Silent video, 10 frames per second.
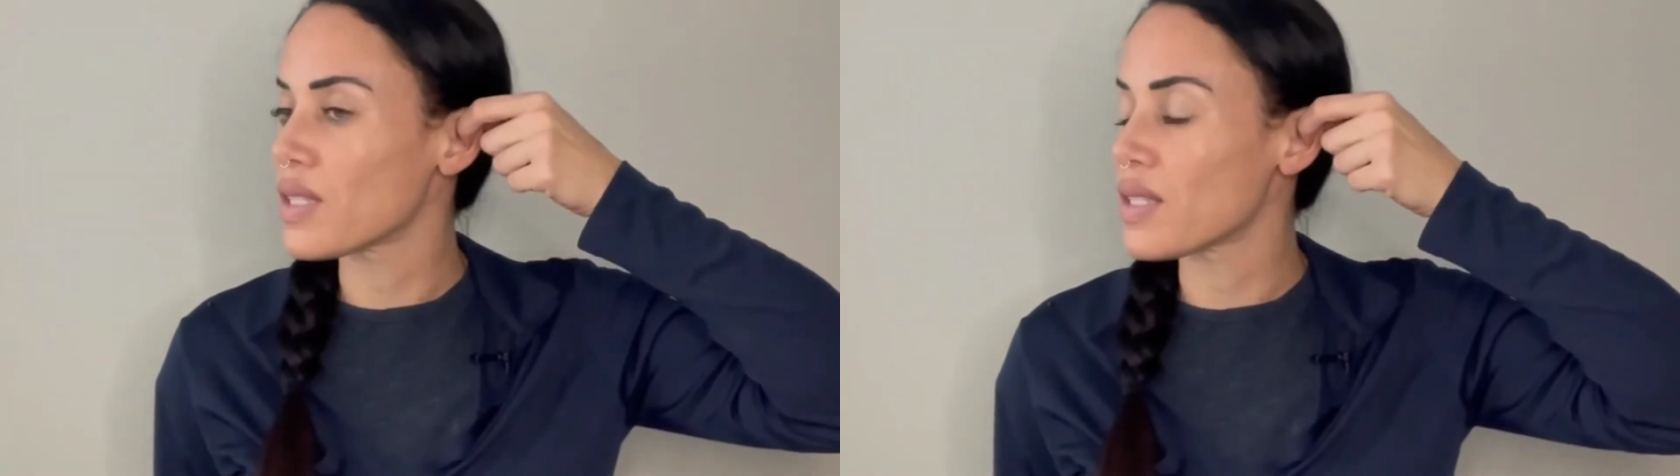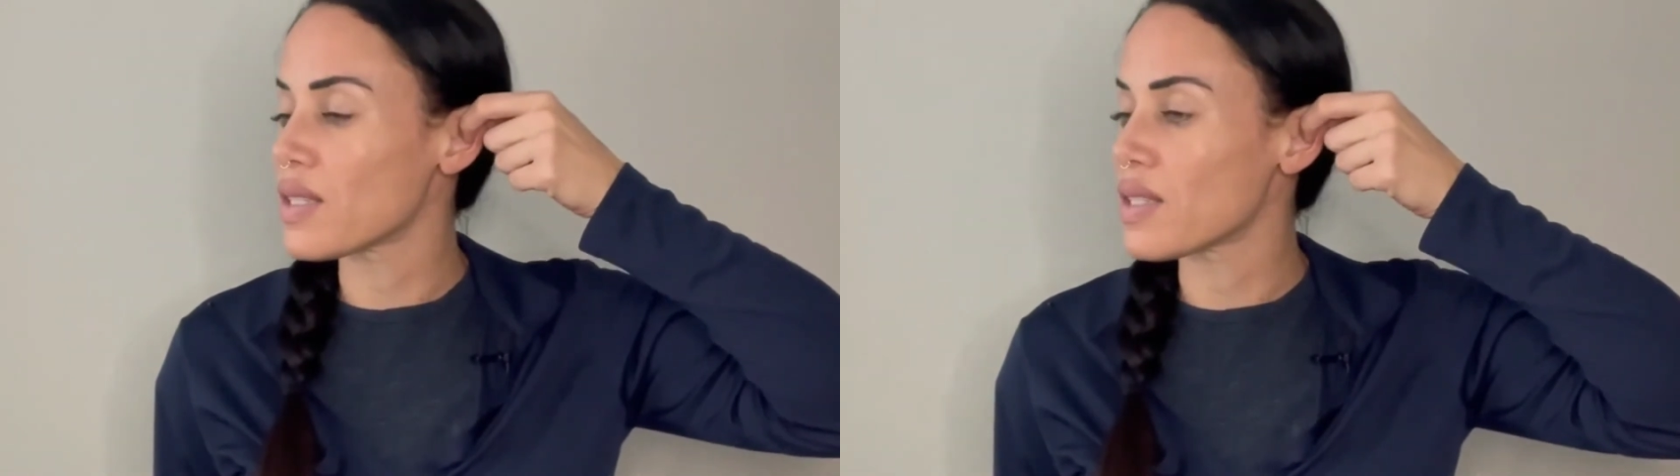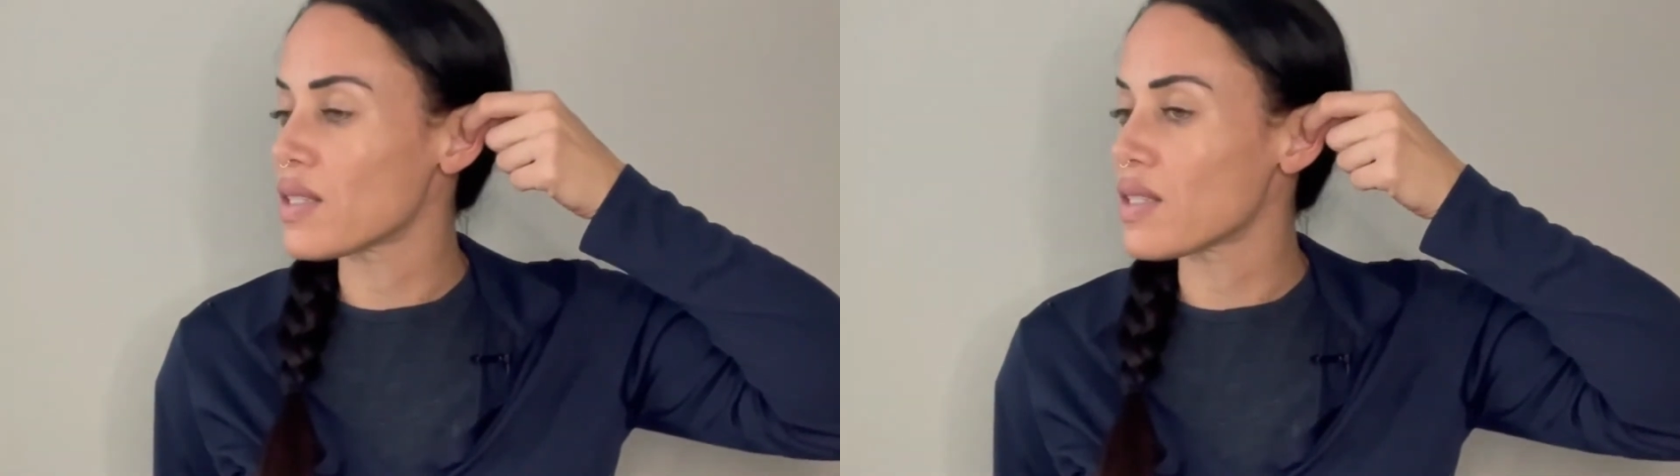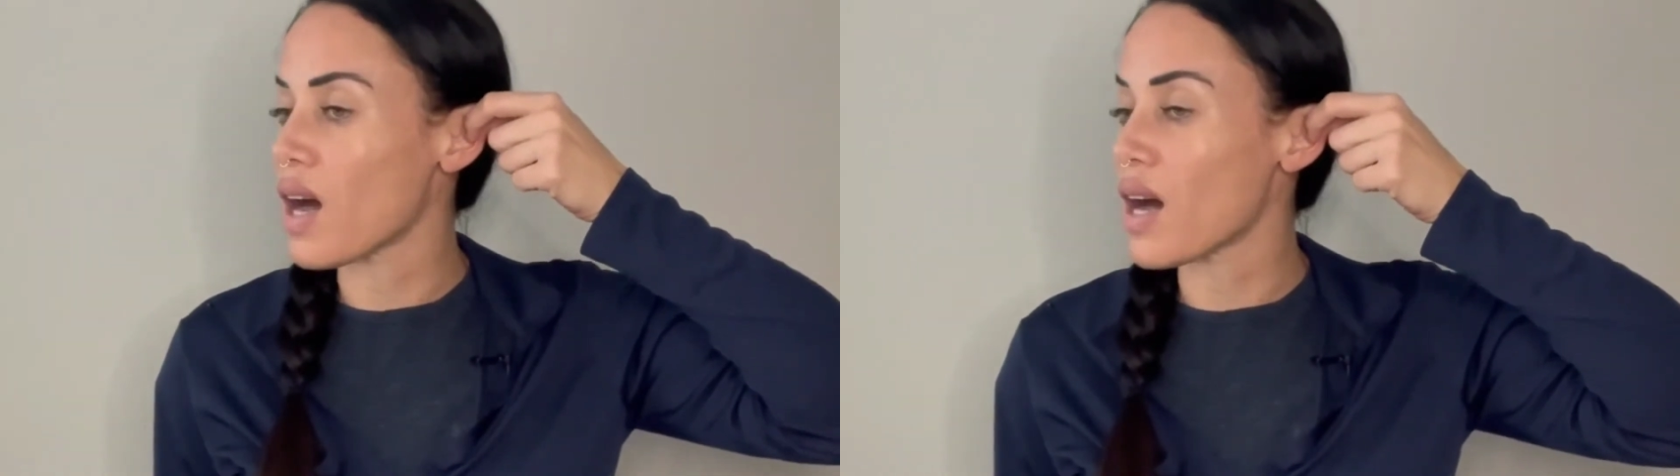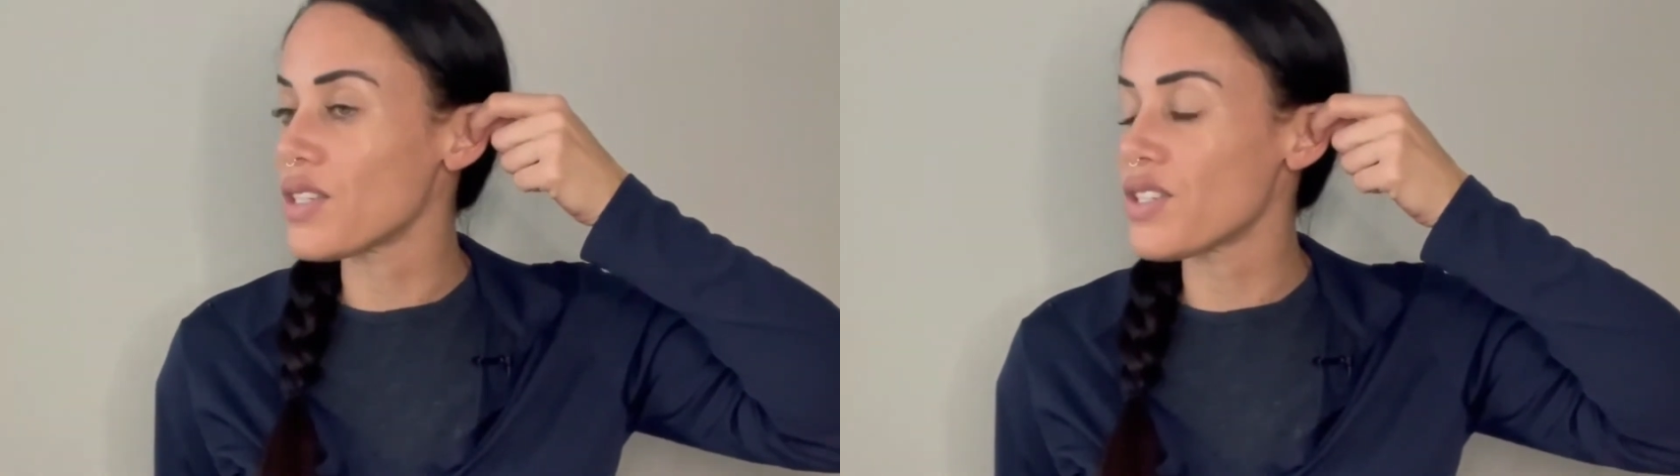is a
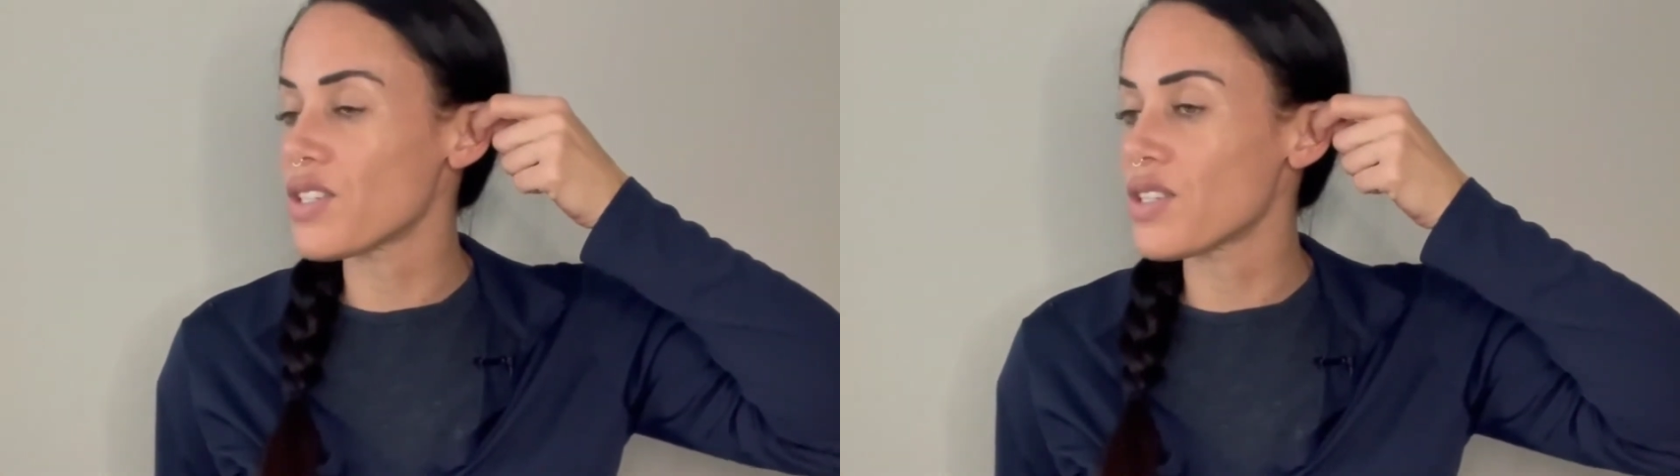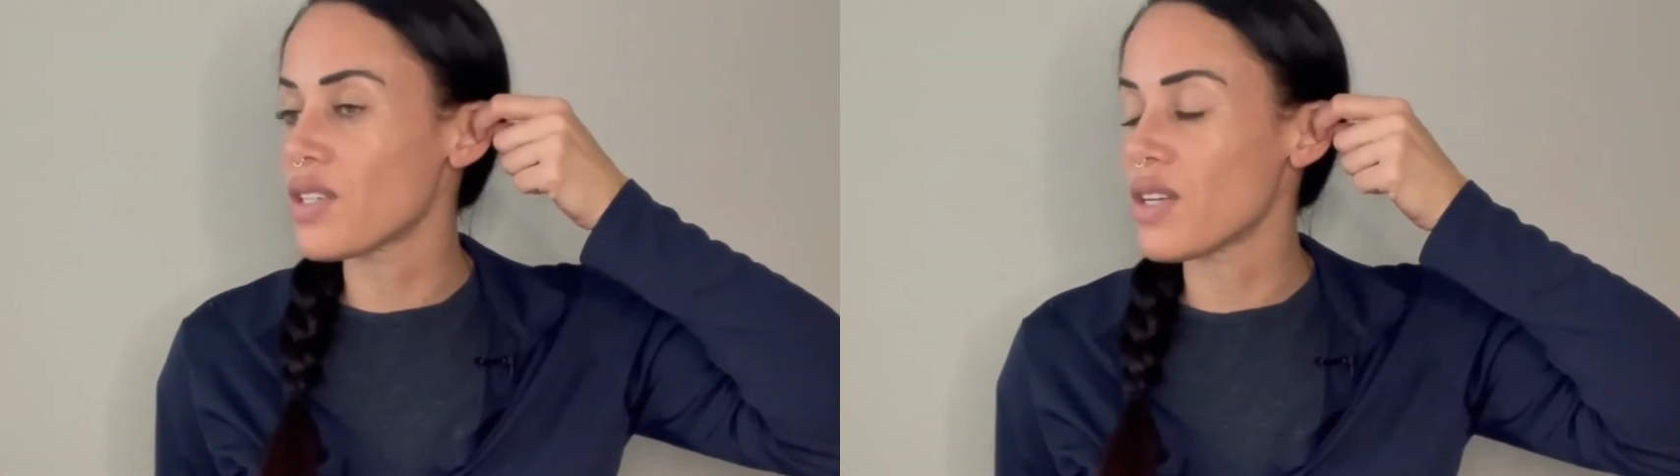touch,